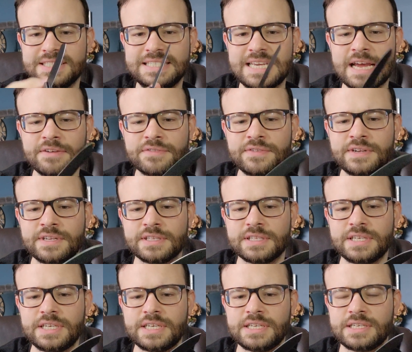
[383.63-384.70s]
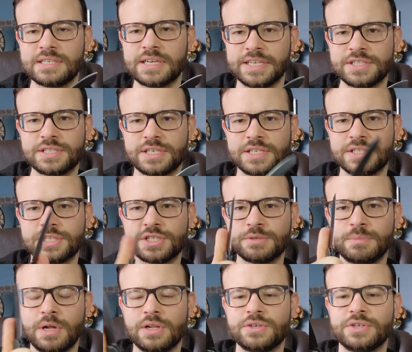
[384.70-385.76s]
definitely, it's a
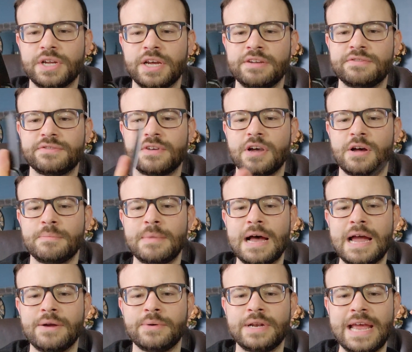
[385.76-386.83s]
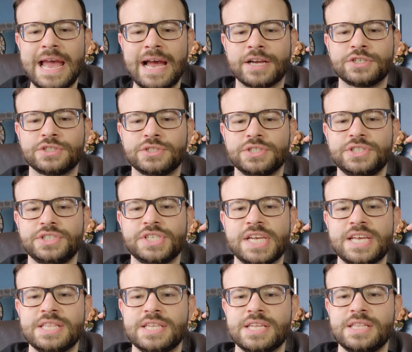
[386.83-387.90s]
smaller knife. I would actually
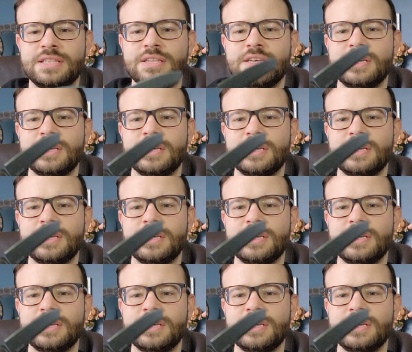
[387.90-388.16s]
say that